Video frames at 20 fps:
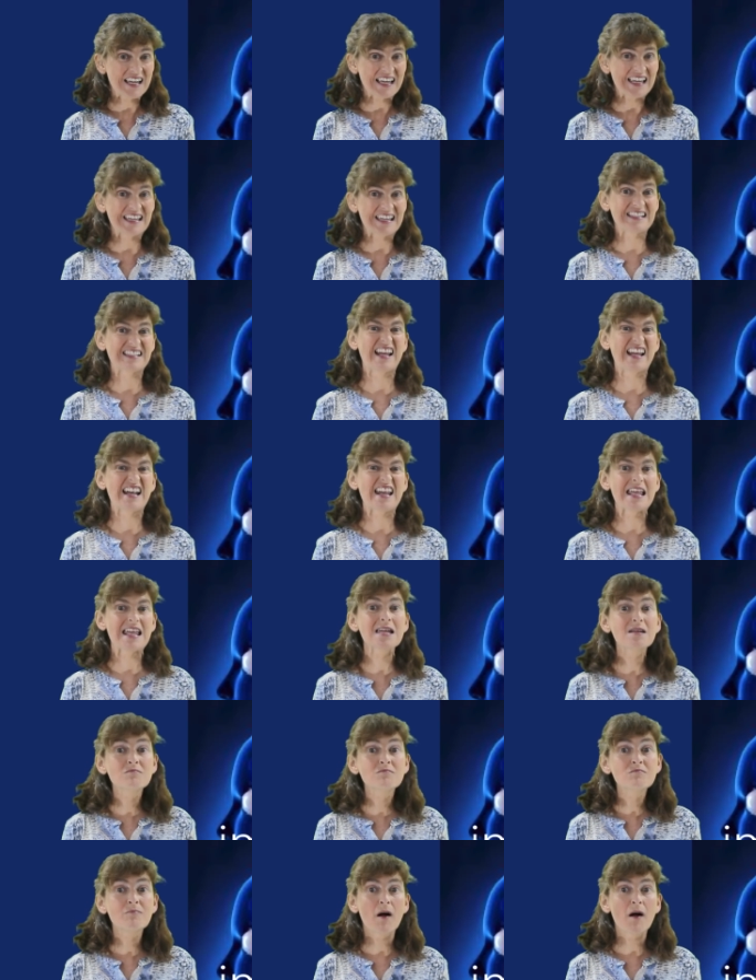is an
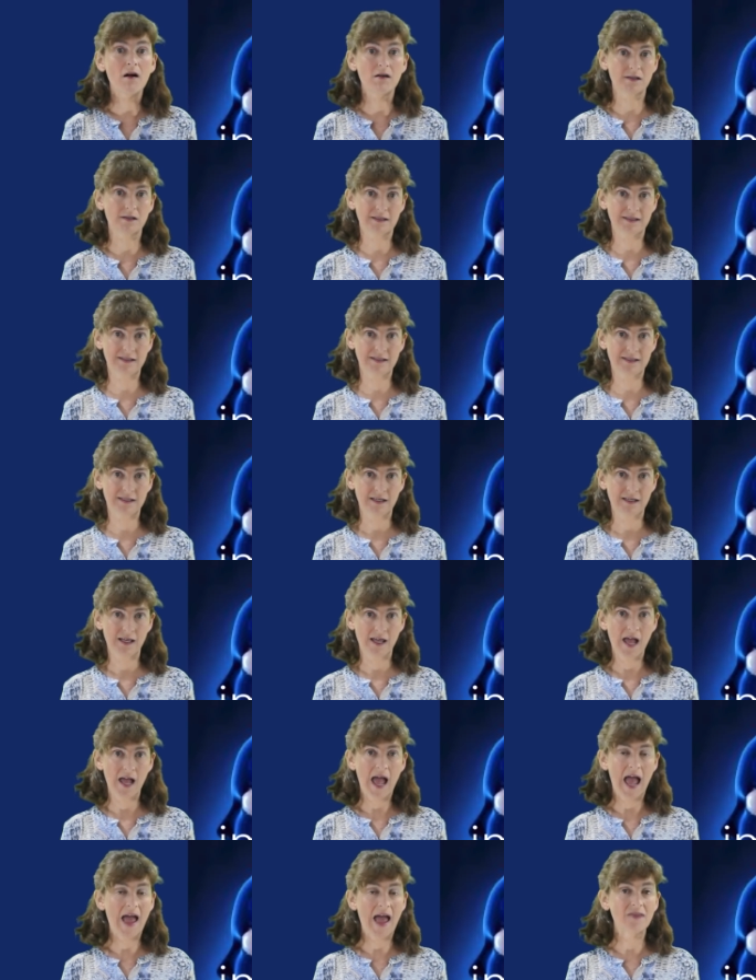impulse,
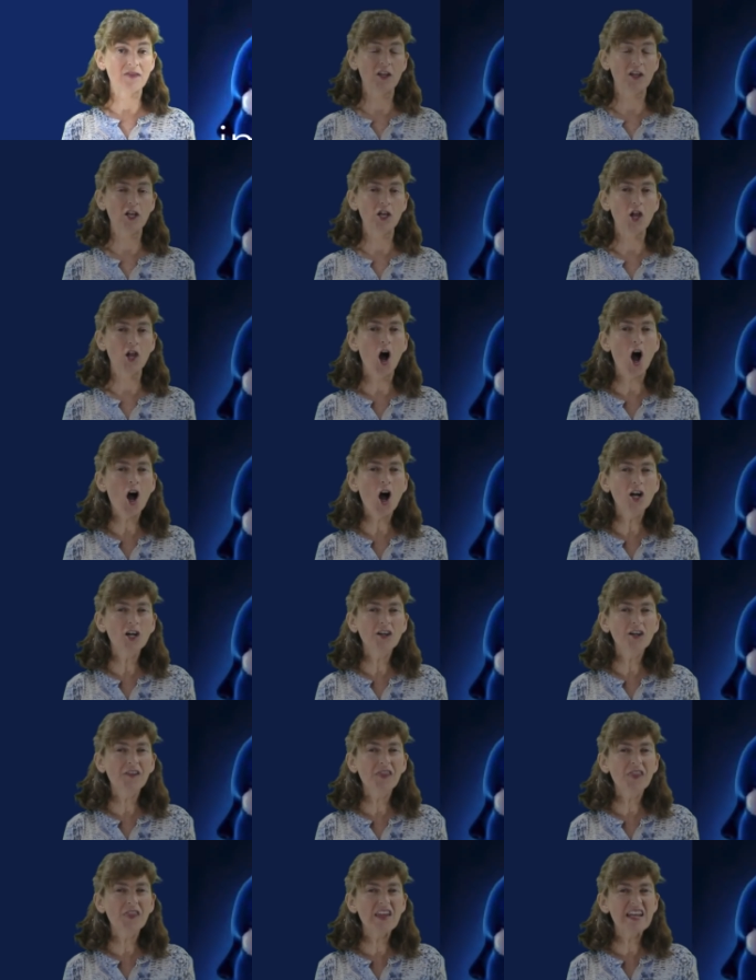and the
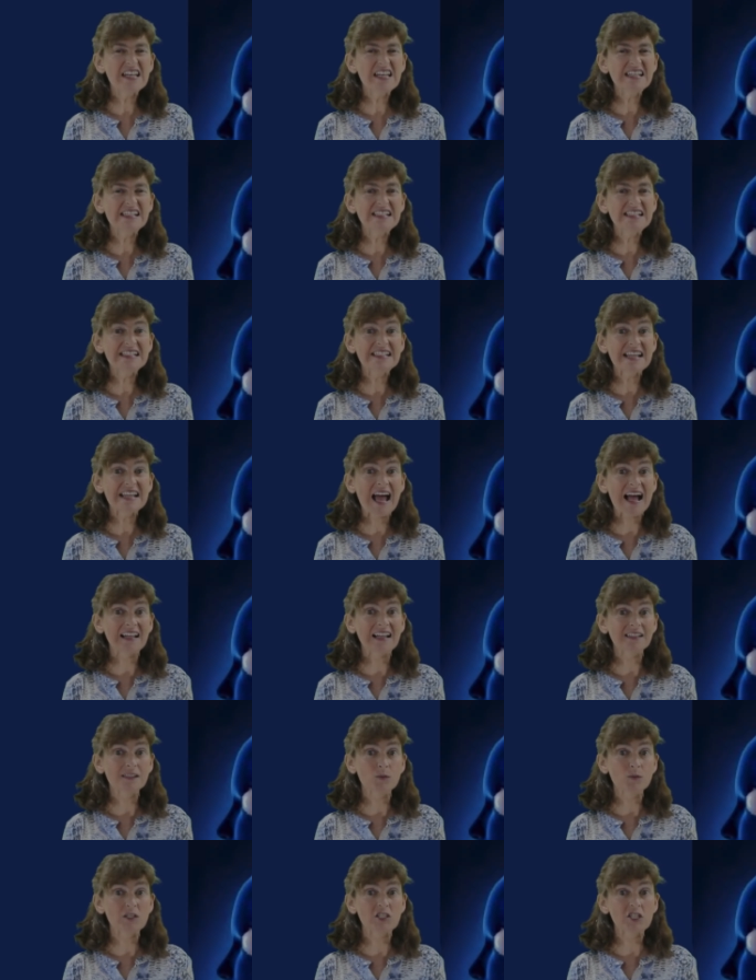long, thin
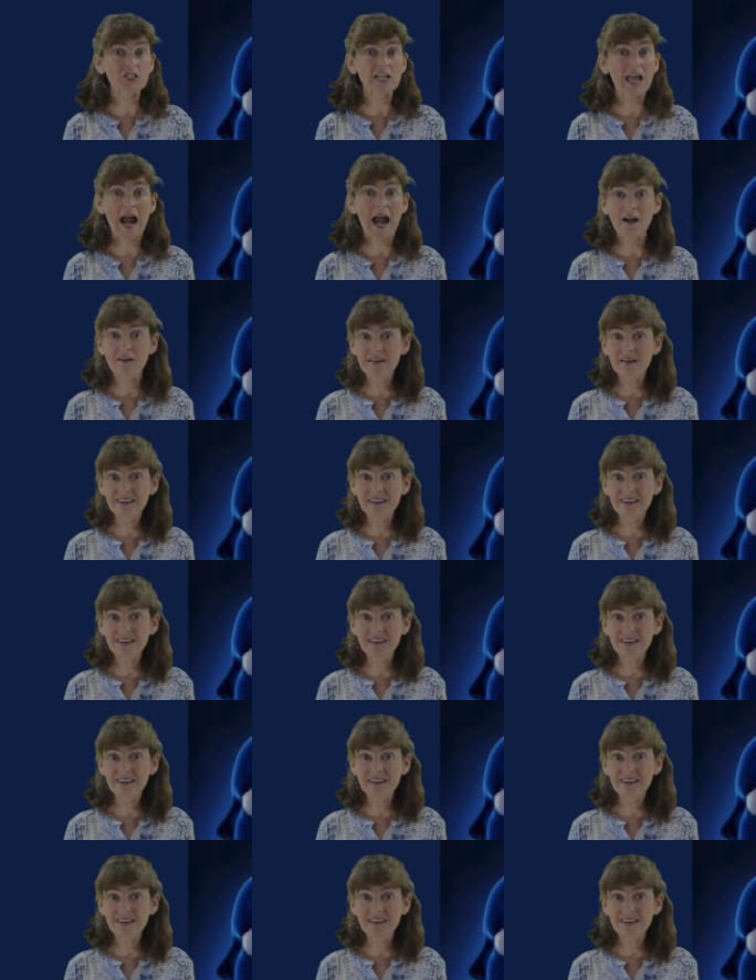cells which carry